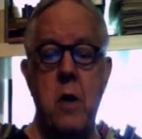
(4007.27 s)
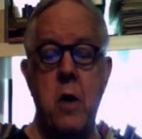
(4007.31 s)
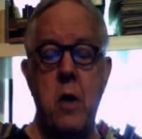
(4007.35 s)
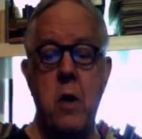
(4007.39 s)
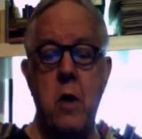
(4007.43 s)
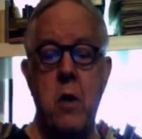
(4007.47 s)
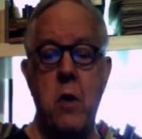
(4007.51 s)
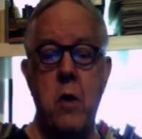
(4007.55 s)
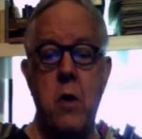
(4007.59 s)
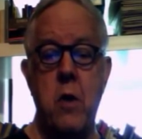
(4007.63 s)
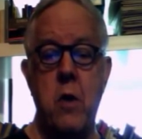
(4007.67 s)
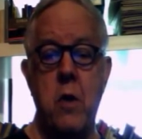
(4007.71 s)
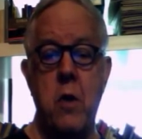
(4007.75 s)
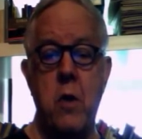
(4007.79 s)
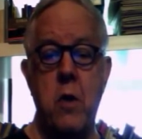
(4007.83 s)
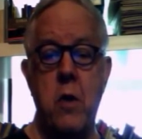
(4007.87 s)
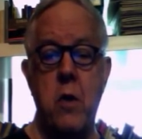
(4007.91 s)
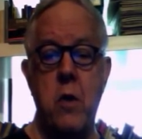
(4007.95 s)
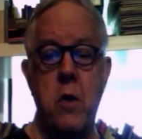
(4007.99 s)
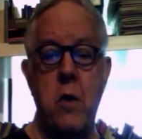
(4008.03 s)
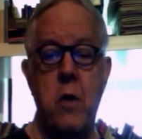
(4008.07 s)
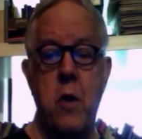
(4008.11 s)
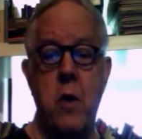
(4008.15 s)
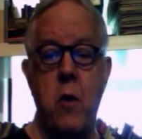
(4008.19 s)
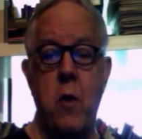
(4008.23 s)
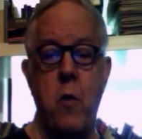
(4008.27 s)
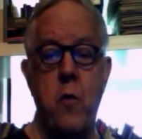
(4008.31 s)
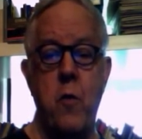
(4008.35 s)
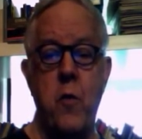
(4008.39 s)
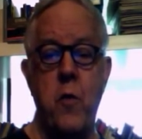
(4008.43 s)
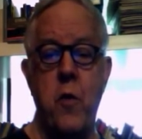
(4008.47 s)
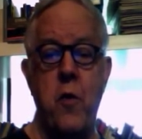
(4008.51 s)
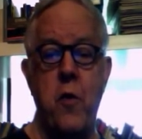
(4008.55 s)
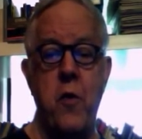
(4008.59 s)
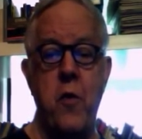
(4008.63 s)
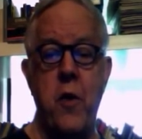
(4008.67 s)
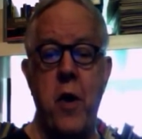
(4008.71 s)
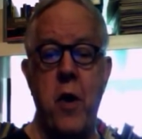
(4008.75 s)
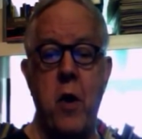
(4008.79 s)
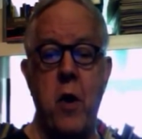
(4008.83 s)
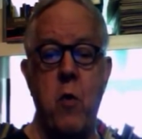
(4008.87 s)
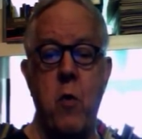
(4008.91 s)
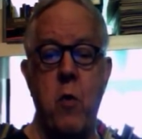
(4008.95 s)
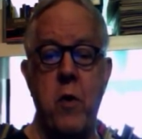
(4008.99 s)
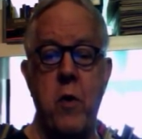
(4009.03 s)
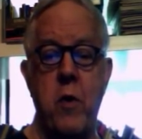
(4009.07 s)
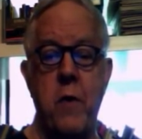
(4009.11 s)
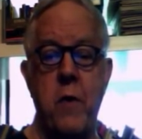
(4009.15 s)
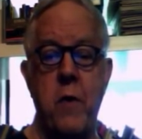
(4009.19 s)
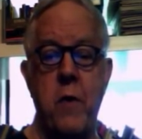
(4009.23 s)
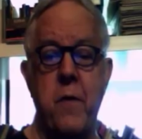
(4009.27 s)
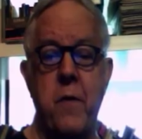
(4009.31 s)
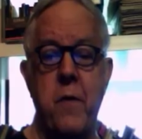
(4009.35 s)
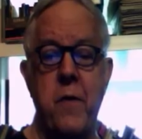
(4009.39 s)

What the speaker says: You know, you're not going,